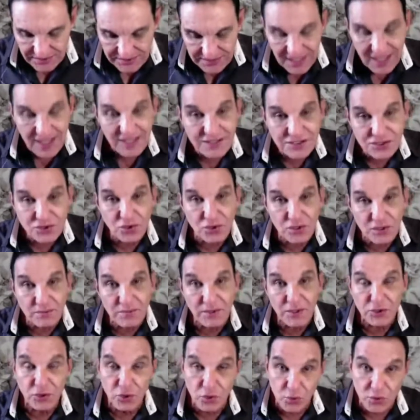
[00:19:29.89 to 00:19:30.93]
Now he's talking
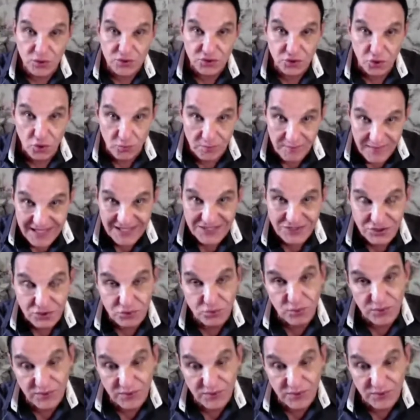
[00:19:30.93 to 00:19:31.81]
about who were tormented